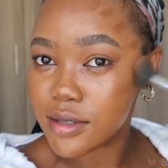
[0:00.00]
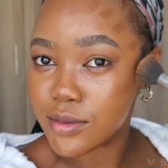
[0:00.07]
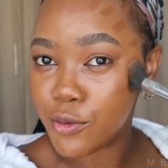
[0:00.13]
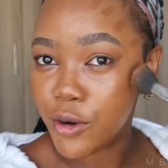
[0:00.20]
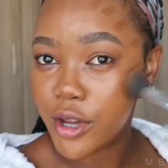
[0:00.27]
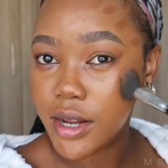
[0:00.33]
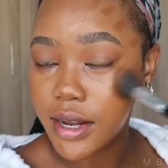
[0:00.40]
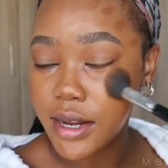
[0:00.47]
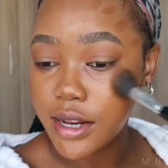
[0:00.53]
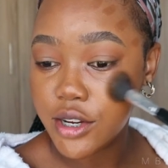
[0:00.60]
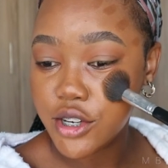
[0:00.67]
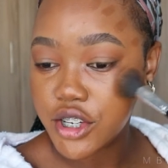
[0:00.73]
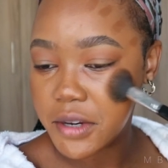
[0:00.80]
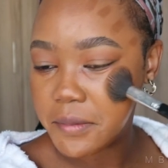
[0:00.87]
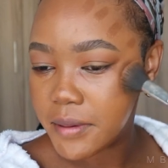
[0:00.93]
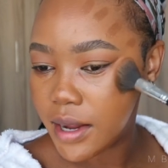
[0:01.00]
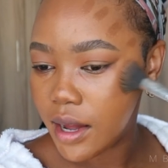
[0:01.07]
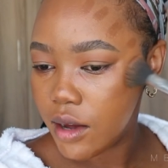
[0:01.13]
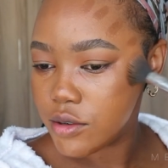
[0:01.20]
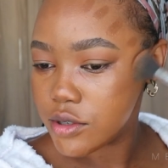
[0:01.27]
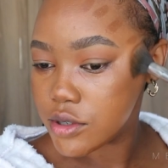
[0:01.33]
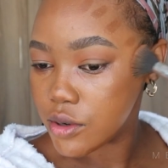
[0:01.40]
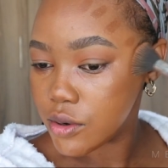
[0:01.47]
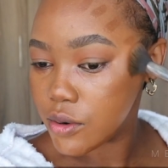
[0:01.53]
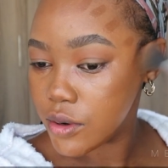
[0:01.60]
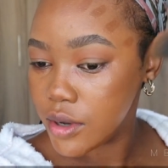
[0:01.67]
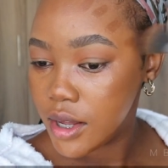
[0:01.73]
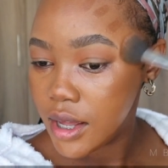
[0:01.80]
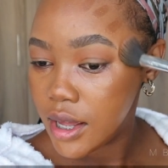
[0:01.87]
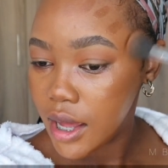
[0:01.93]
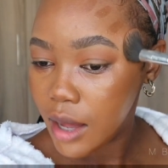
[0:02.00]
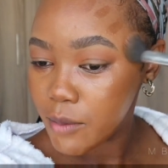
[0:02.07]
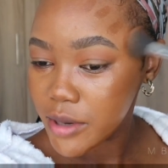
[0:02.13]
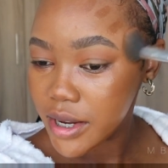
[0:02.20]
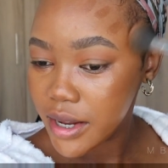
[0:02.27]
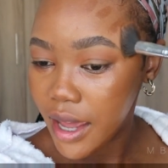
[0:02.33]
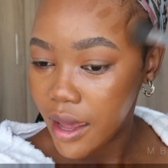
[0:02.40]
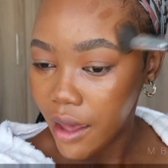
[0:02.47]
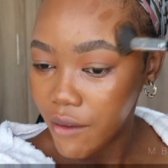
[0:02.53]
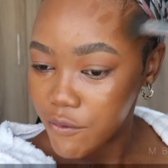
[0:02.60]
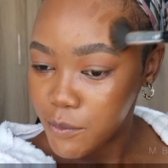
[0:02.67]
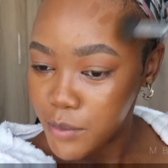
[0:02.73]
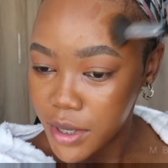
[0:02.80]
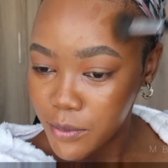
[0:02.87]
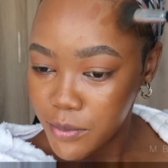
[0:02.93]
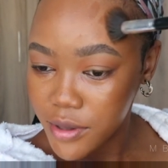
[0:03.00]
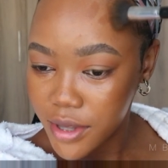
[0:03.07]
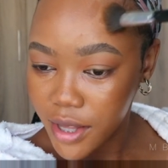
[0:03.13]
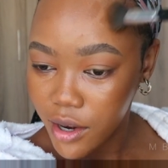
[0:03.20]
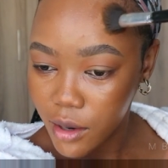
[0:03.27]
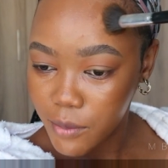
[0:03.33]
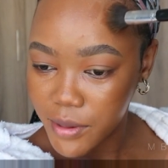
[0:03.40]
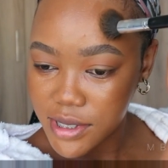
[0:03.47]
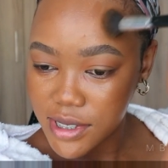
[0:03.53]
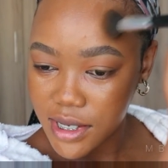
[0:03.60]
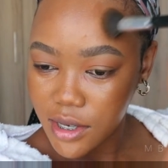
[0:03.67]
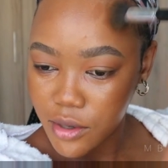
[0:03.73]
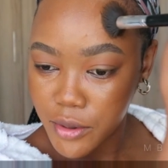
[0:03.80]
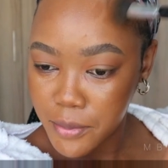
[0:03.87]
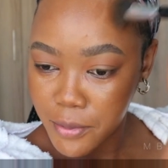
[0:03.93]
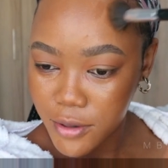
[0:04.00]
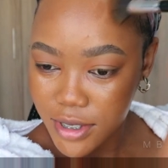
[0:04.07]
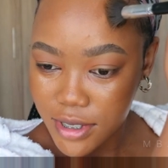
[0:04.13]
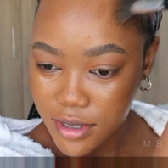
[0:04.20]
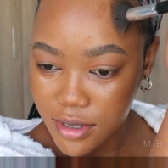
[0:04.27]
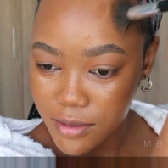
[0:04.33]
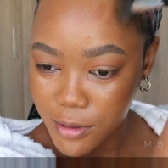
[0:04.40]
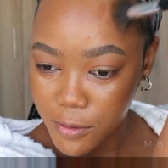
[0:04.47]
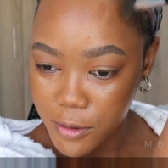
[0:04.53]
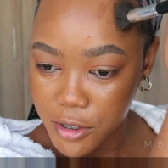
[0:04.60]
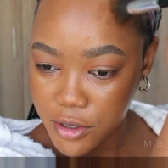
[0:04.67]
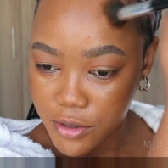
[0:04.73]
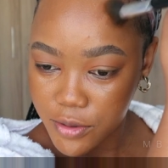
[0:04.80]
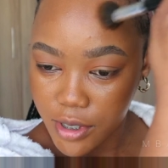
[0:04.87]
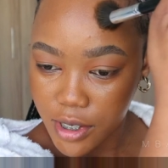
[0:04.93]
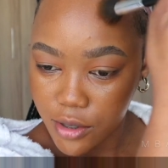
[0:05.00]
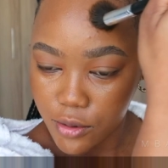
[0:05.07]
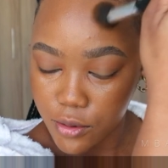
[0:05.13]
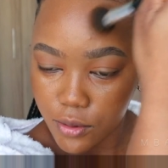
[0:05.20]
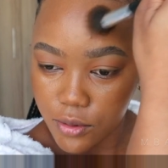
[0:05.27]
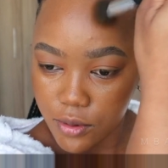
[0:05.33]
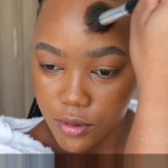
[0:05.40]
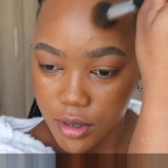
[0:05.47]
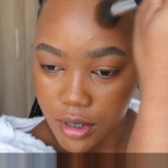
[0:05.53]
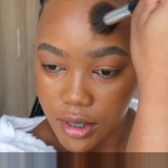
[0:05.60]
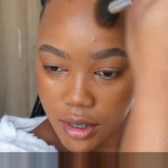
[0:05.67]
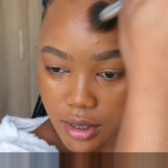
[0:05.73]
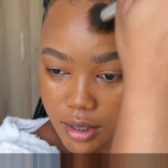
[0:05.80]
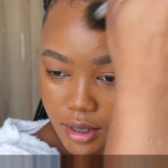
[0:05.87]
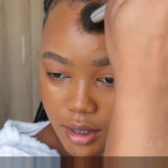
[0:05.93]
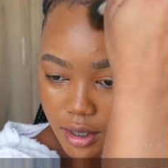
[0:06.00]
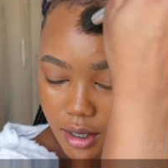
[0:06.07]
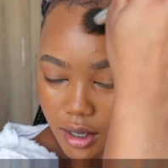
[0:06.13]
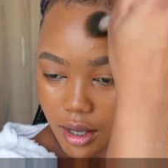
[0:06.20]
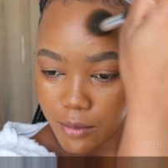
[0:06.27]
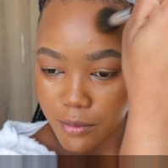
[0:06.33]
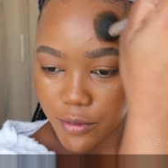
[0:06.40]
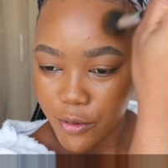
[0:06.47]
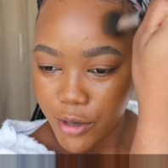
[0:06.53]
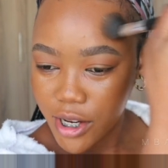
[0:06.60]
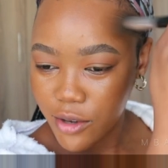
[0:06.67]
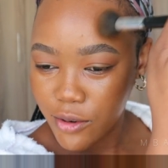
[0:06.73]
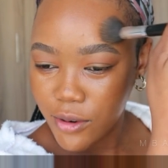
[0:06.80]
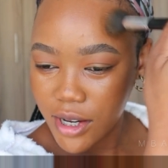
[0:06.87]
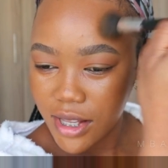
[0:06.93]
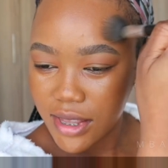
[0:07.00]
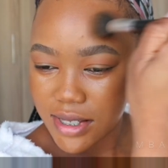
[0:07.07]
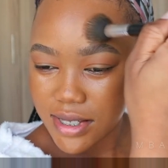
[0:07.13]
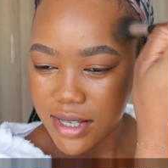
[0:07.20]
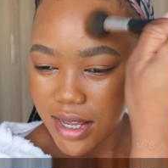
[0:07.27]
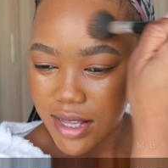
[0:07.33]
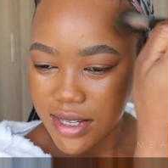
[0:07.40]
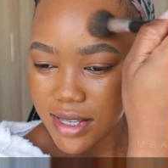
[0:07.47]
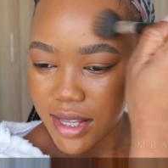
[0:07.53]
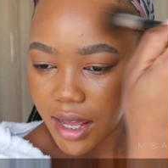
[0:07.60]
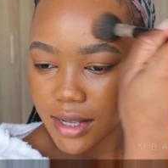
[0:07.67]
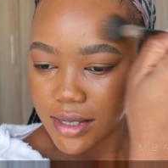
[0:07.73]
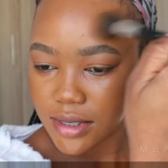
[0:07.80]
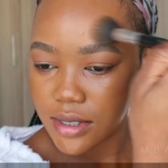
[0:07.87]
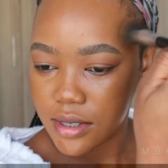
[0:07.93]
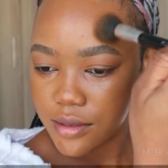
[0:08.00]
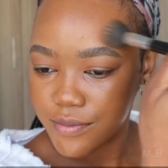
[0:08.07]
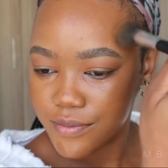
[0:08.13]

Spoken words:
It's more in leadership now, so I'm gonna have people that are basically reporting to me, which is really cool. Really cool in the sense that